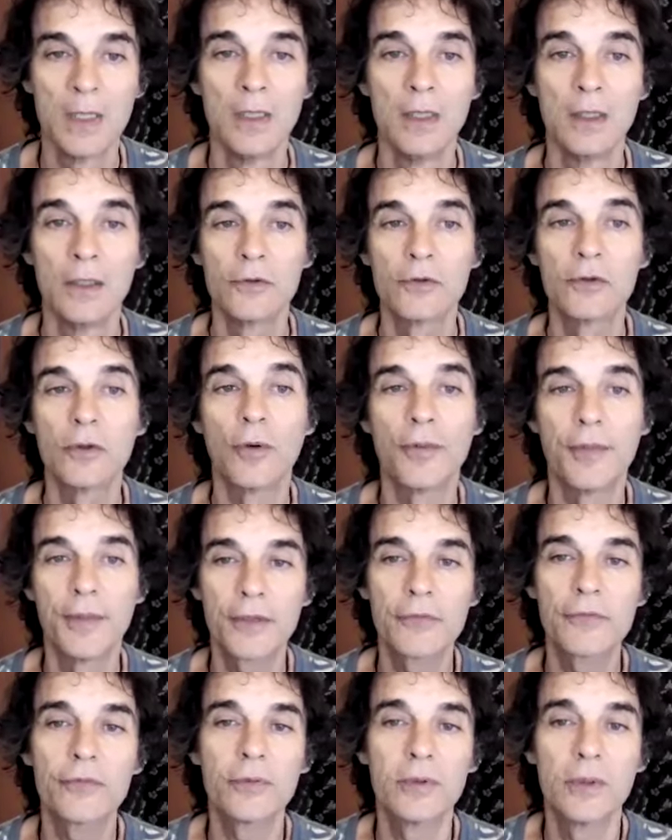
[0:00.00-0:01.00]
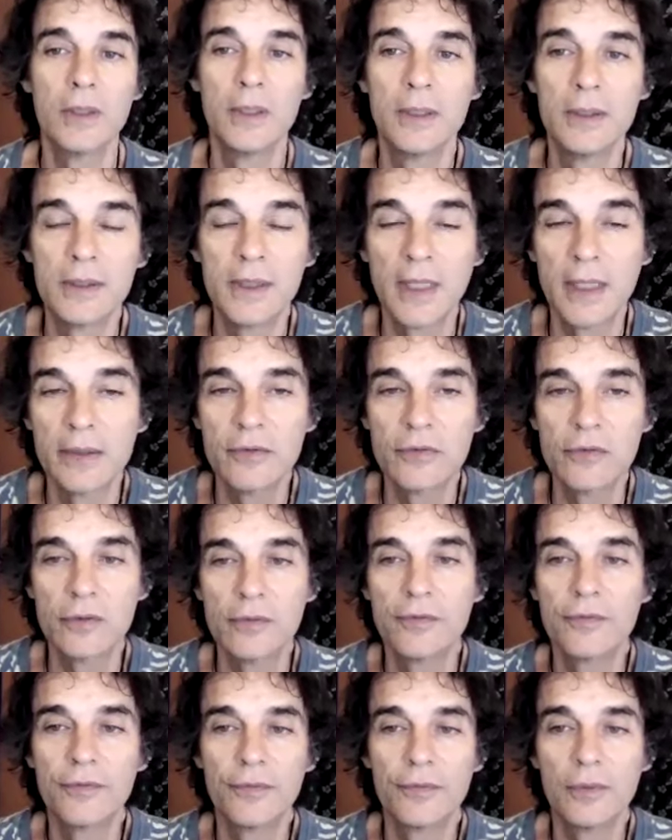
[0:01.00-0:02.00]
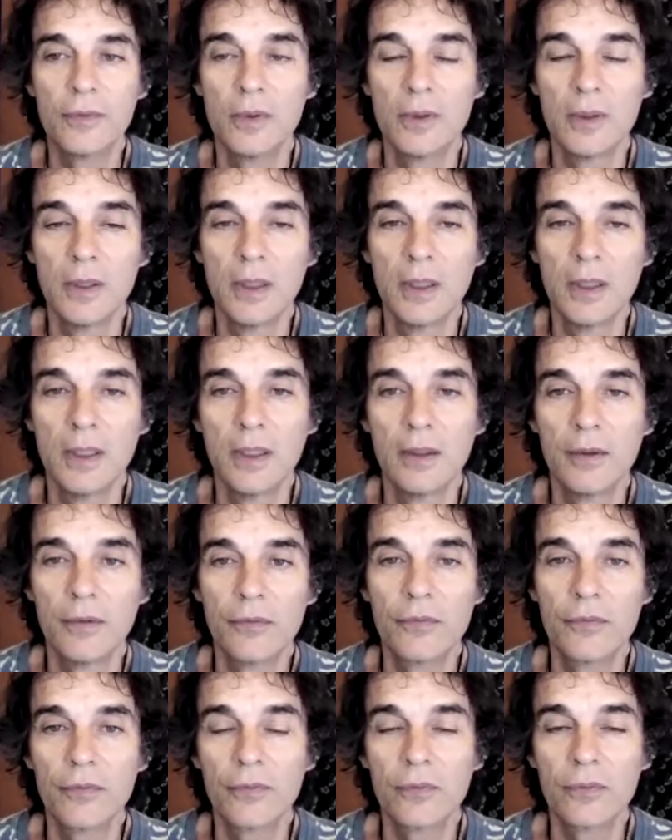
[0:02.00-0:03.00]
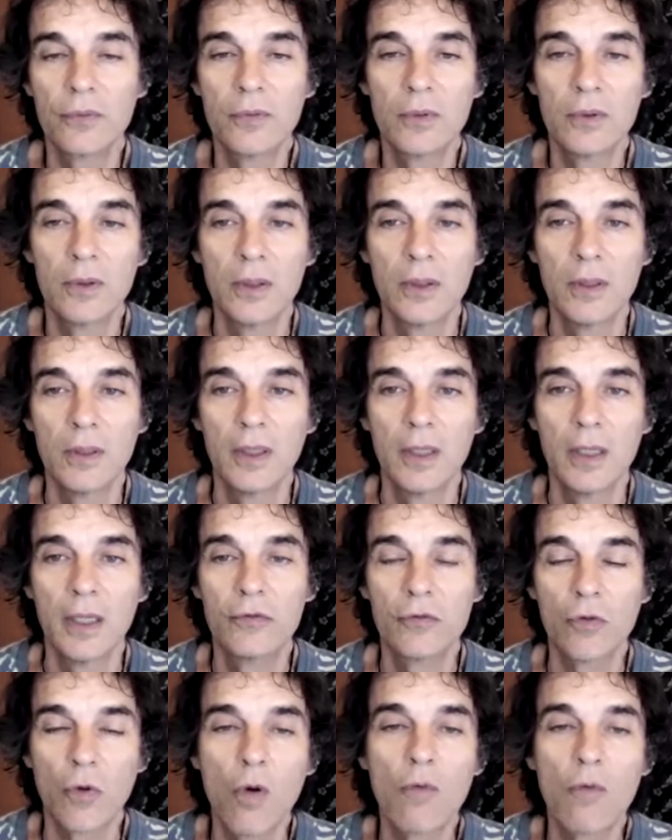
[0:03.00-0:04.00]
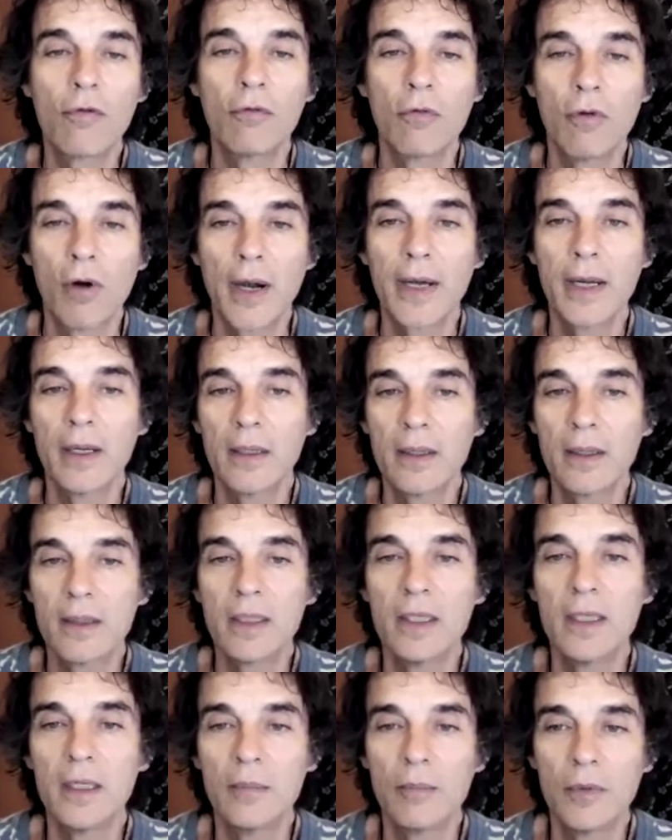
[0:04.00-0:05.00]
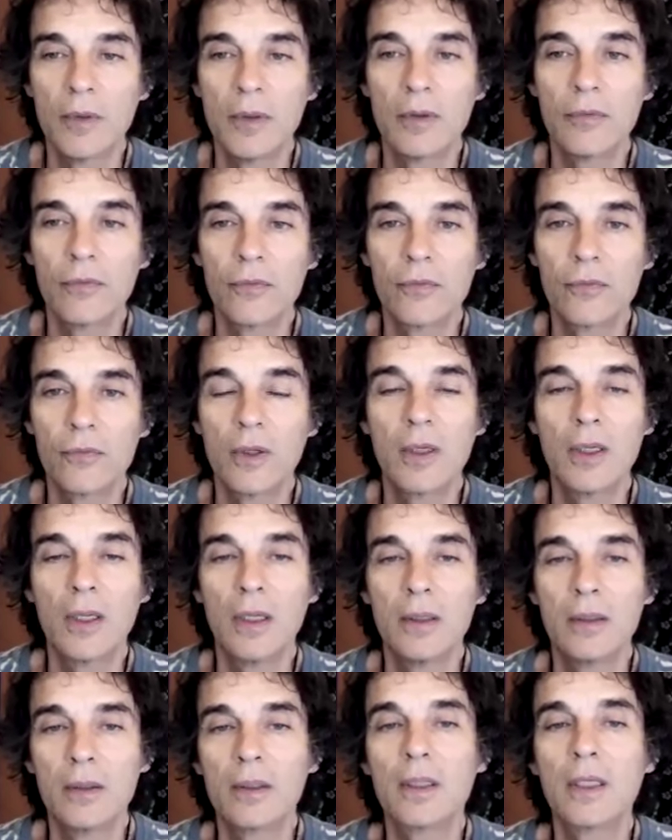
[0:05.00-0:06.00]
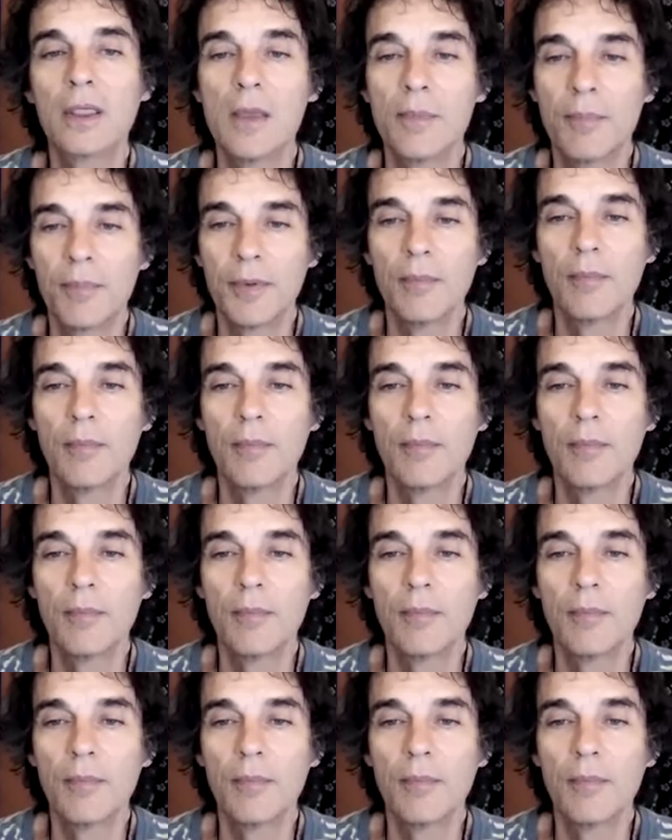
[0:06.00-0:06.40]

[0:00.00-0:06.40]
So this intensive its overriding theme is, and to keep in